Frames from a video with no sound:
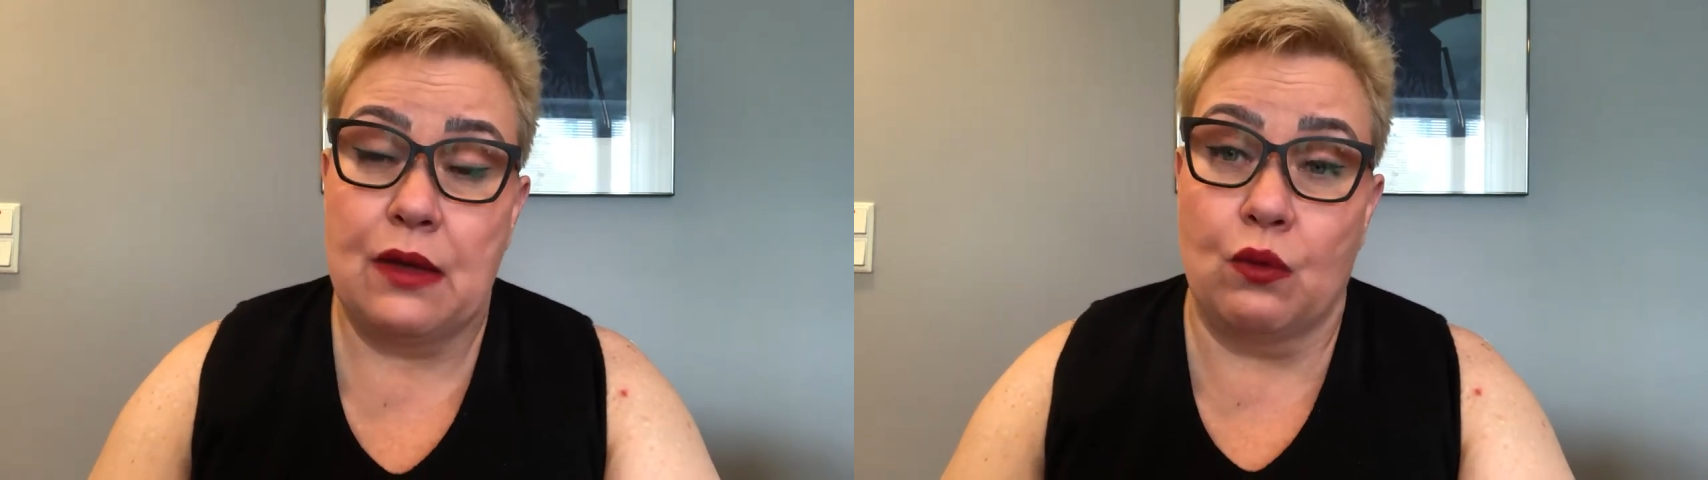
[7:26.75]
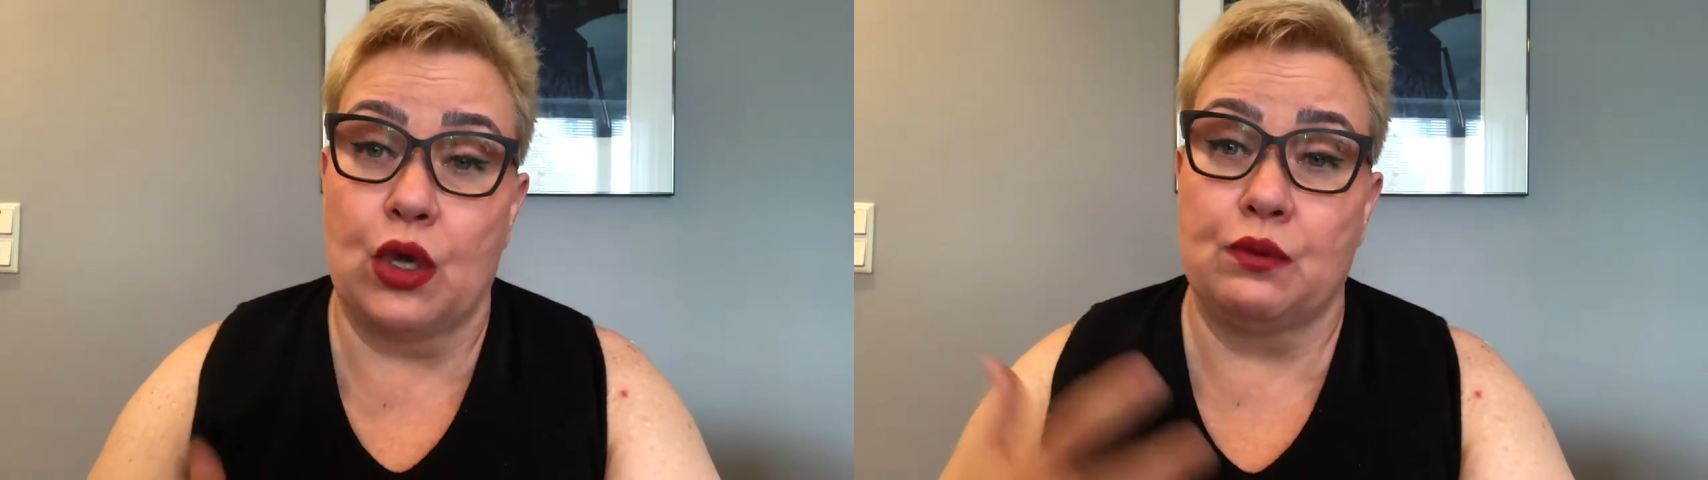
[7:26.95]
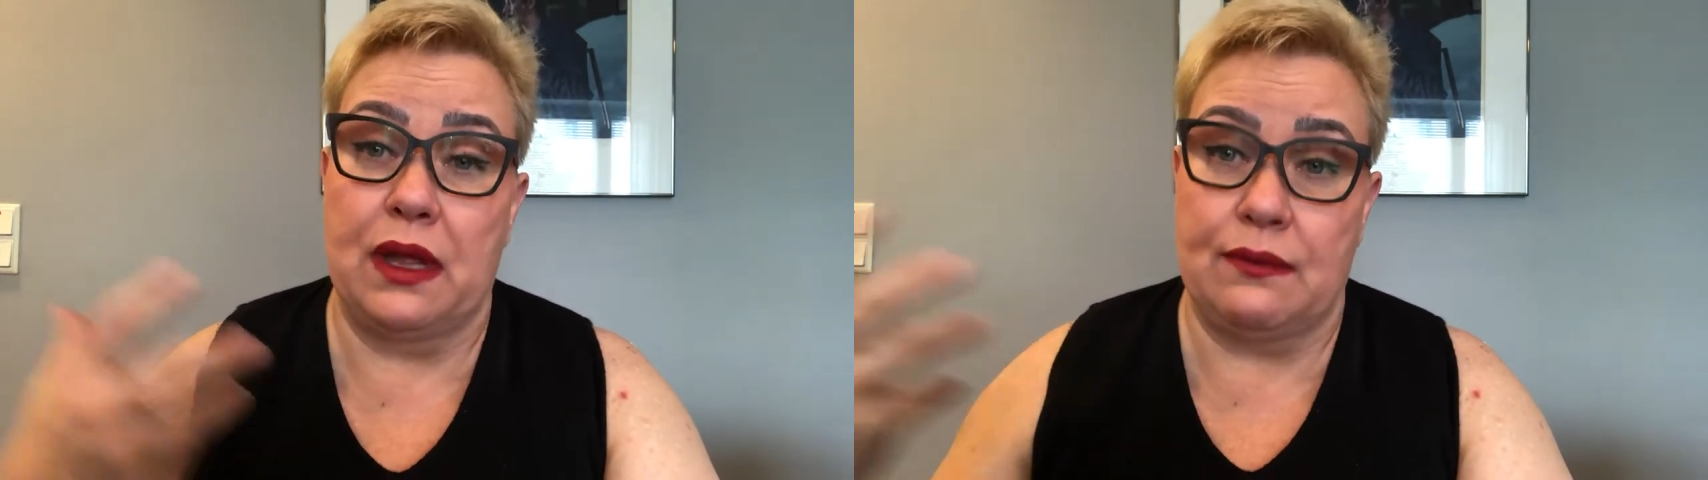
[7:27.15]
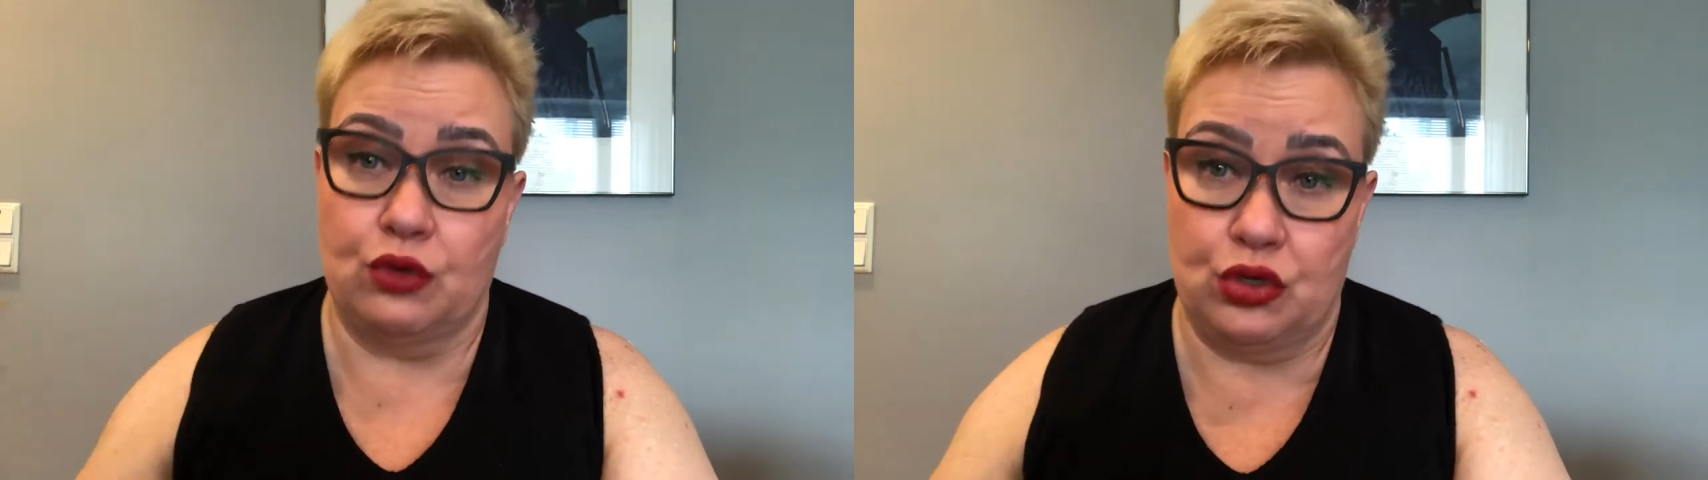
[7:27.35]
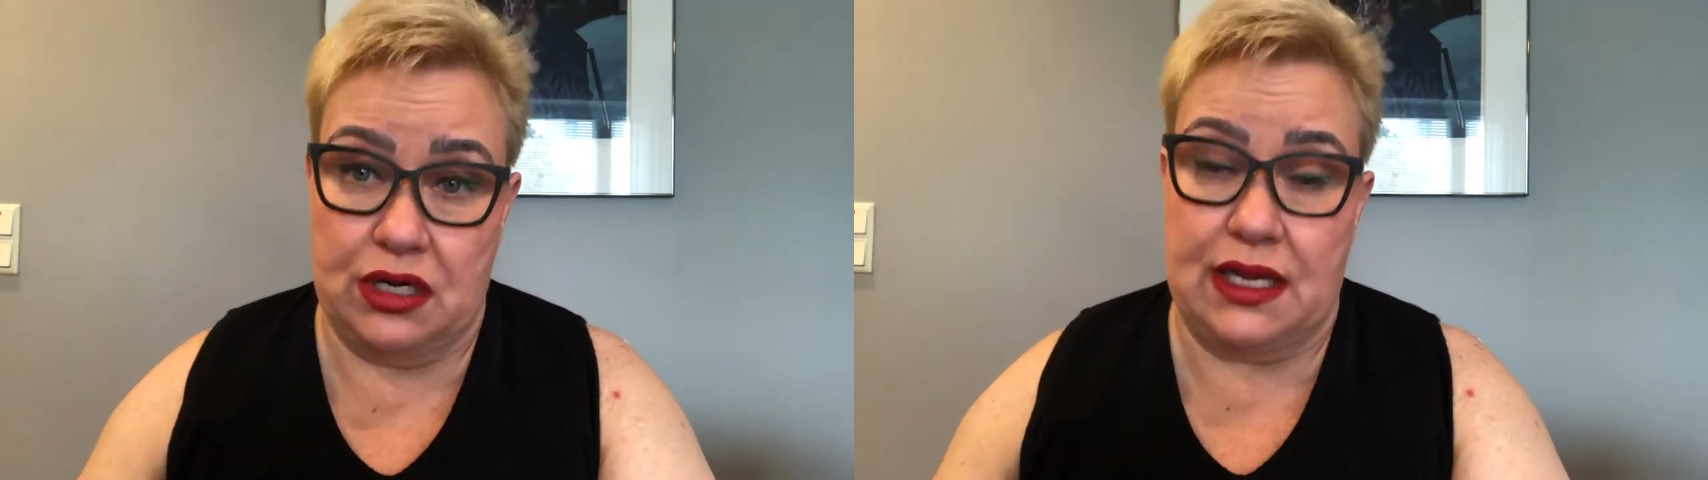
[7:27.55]
what we
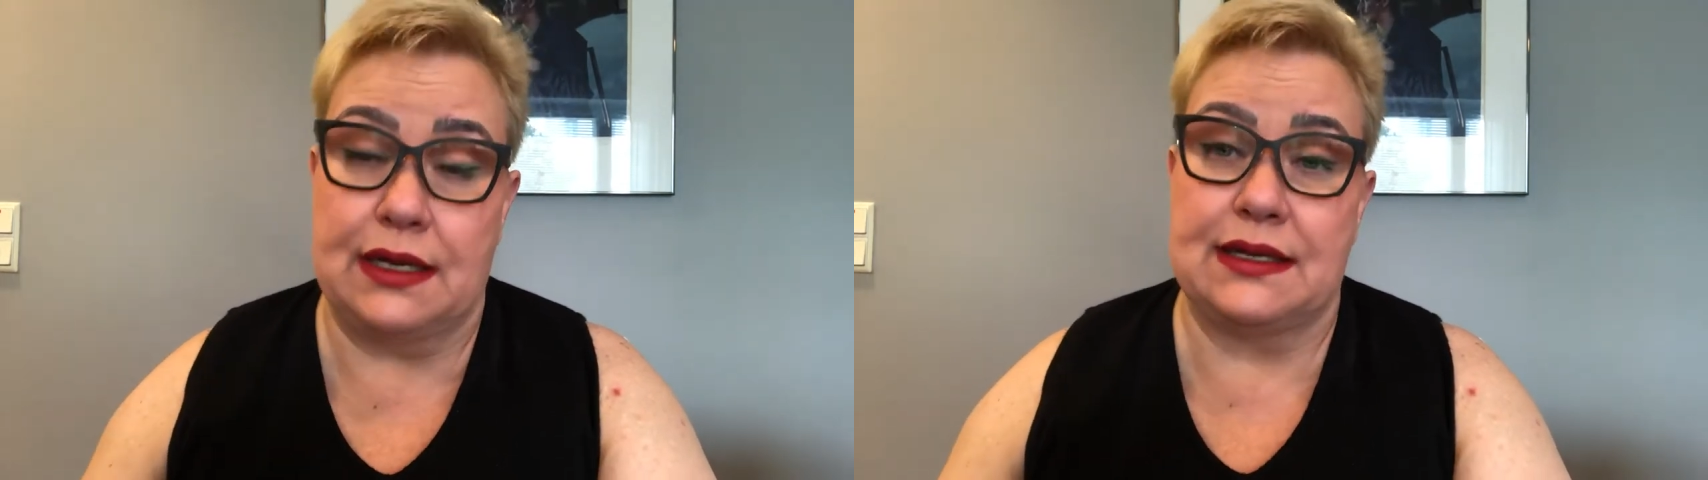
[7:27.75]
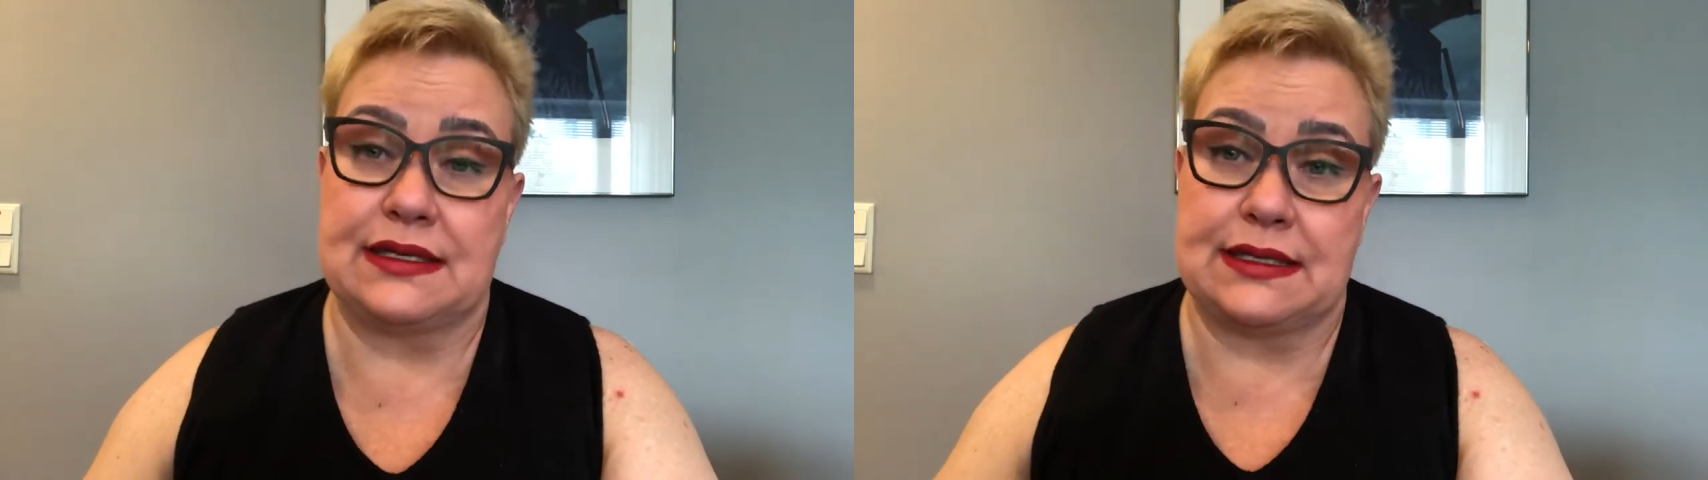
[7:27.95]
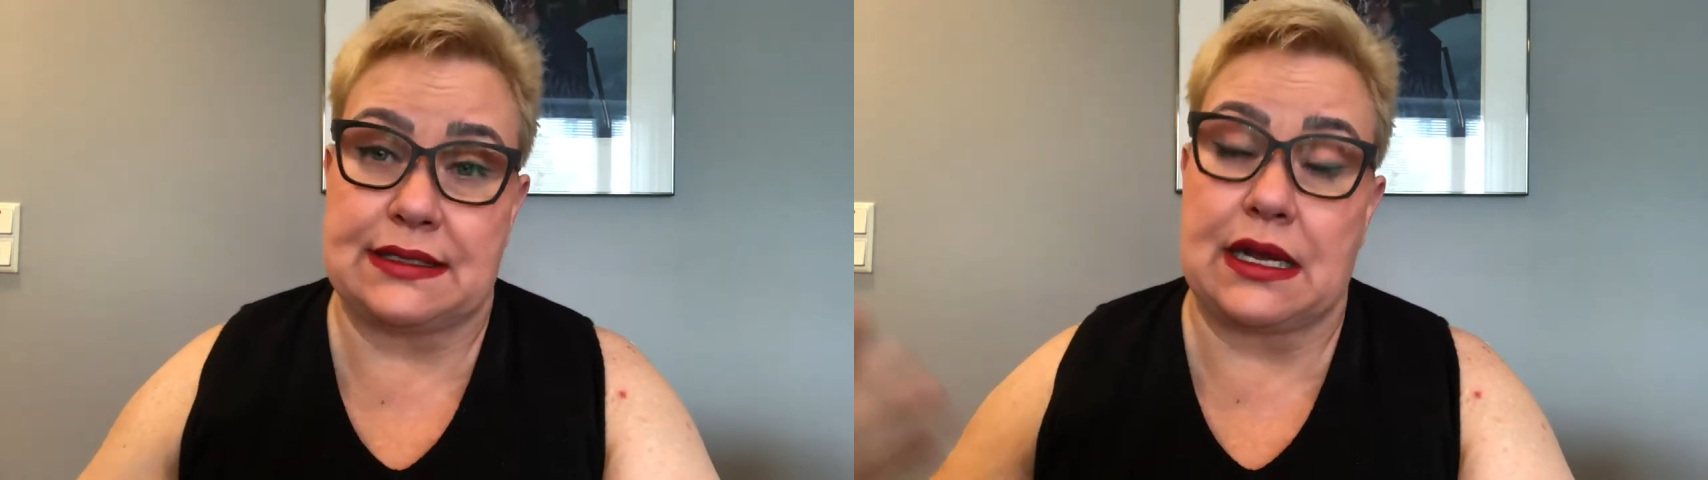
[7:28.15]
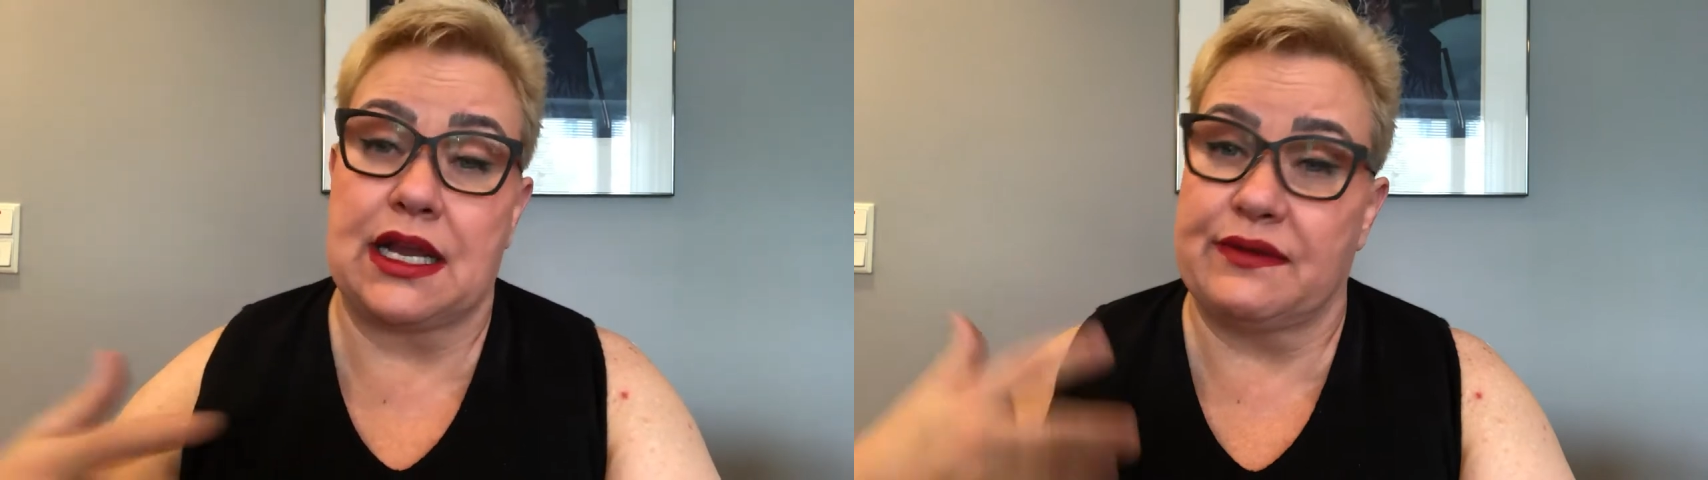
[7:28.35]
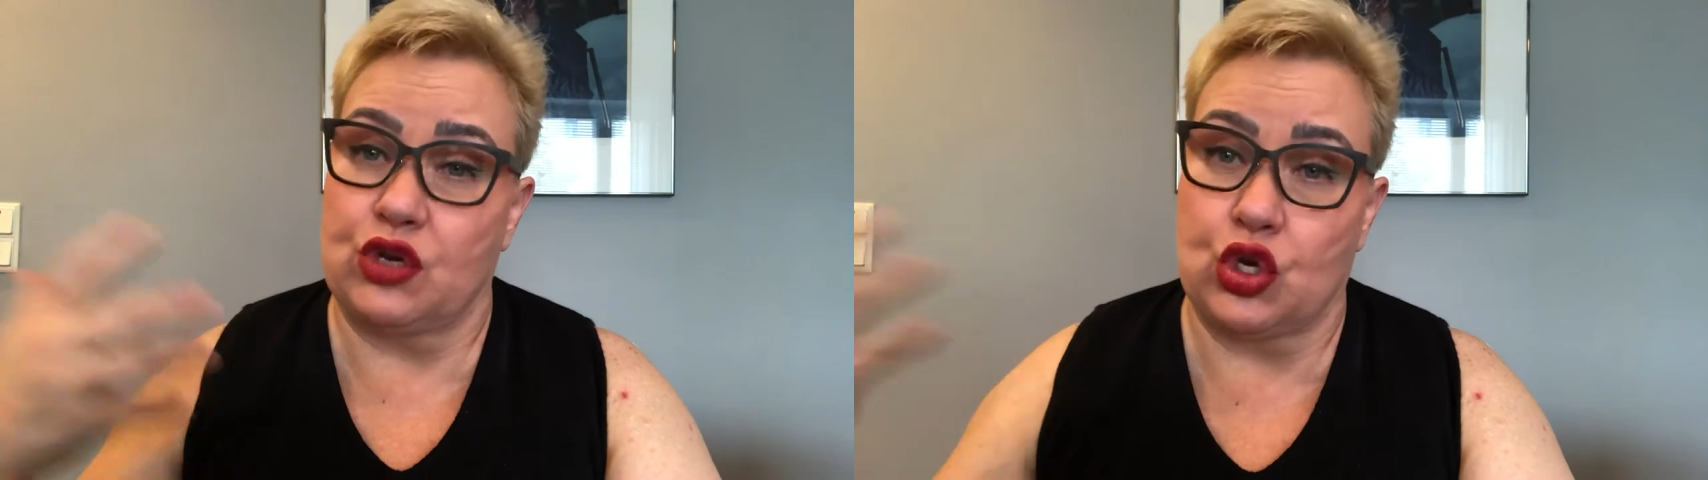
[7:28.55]
would need is this
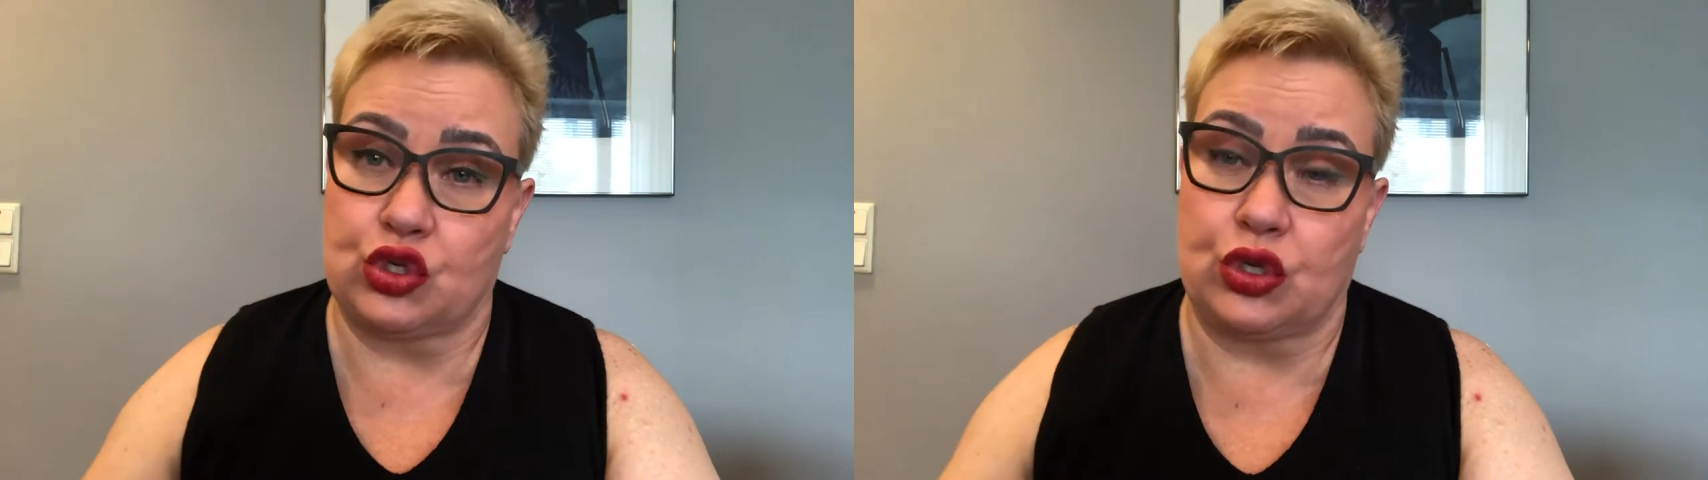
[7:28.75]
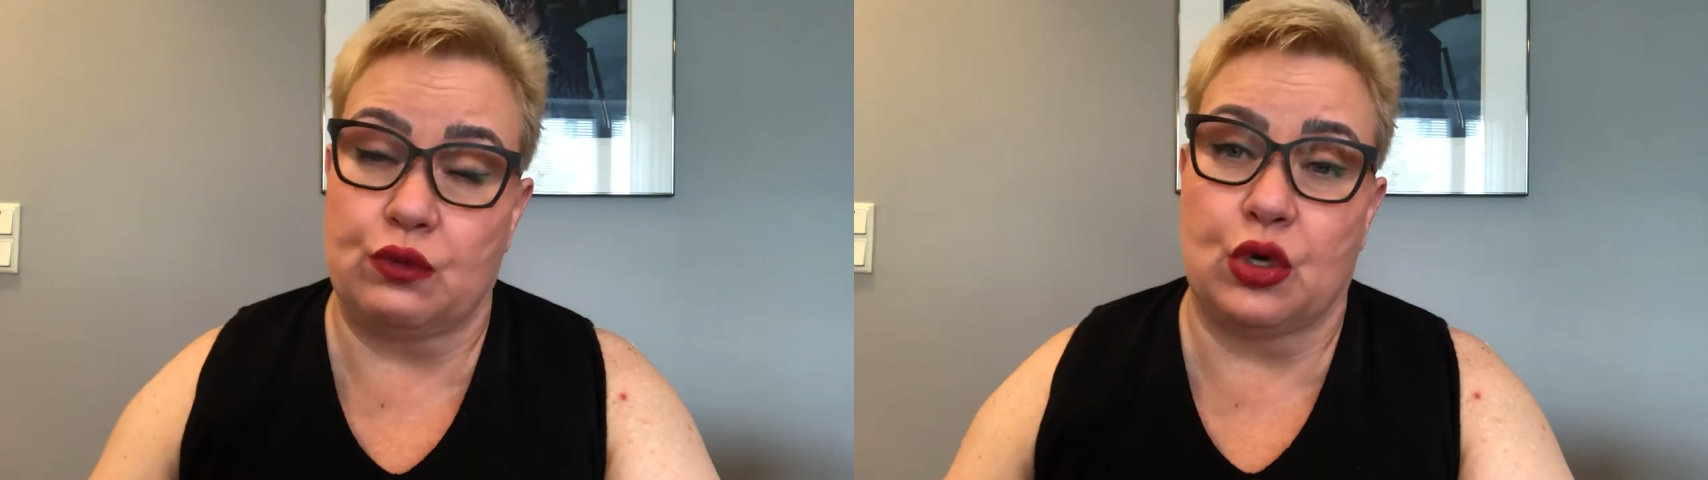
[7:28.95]
kind of a Dr.